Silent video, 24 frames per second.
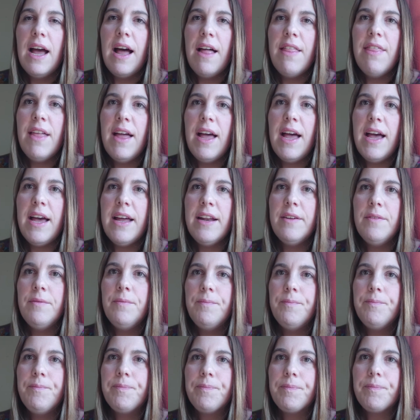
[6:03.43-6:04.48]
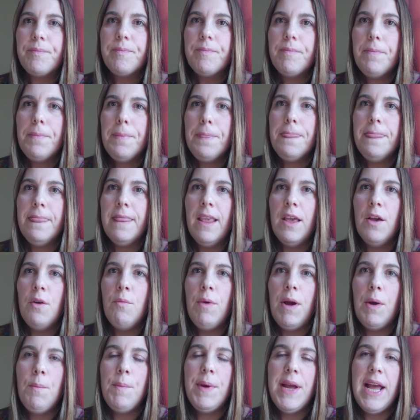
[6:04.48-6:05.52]
And then
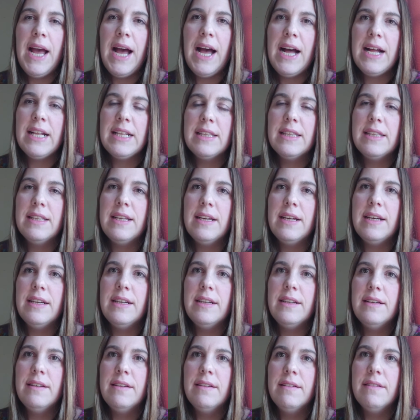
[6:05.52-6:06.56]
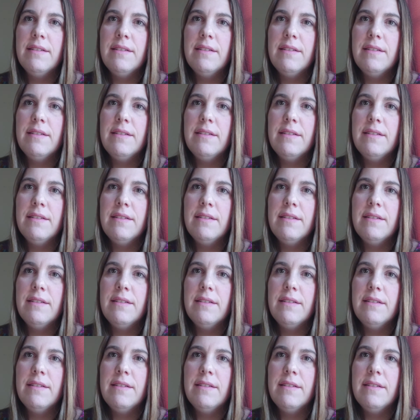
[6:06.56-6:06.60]
when we had the